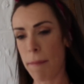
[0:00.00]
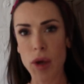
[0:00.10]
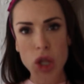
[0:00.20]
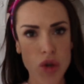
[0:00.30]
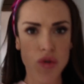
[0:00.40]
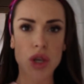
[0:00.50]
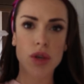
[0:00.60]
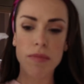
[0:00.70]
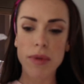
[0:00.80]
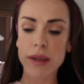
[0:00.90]

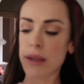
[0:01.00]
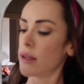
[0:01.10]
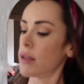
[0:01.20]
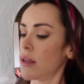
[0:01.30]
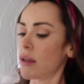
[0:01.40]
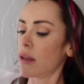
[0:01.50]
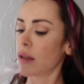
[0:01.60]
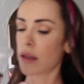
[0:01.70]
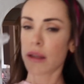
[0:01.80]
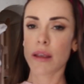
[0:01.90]
mushroom,
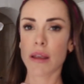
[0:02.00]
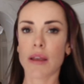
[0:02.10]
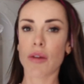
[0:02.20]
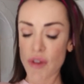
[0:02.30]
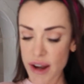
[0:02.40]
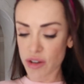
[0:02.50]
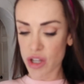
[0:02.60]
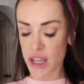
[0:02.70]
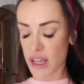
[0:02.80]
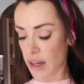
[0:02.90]
red
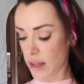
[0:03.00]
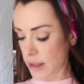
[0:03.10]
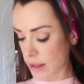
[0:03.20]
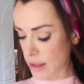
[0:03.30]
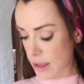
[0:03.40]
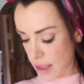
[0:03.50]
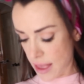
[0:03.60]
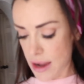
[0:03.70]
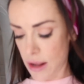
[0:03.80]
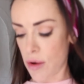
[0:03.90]
onion,
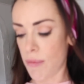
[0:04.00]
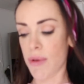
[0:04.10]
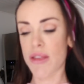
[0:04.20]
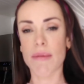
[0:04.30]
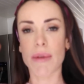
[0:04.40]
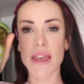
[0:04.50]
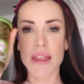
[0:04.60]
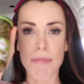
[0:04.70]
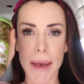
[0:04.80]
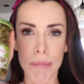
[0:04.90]
and I'm going to put some of
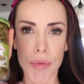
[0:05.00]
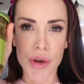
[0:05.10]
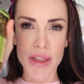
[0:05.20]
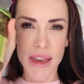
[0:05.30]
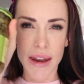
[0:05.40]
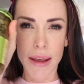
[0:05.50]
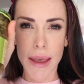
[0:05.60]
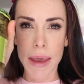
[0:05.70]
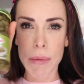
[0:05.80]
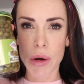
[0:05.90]
these bad boys in,
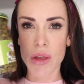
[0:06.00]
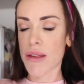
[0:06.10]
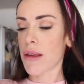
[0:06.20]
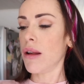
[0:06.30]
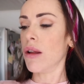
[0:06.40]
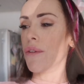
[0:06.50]
capers. I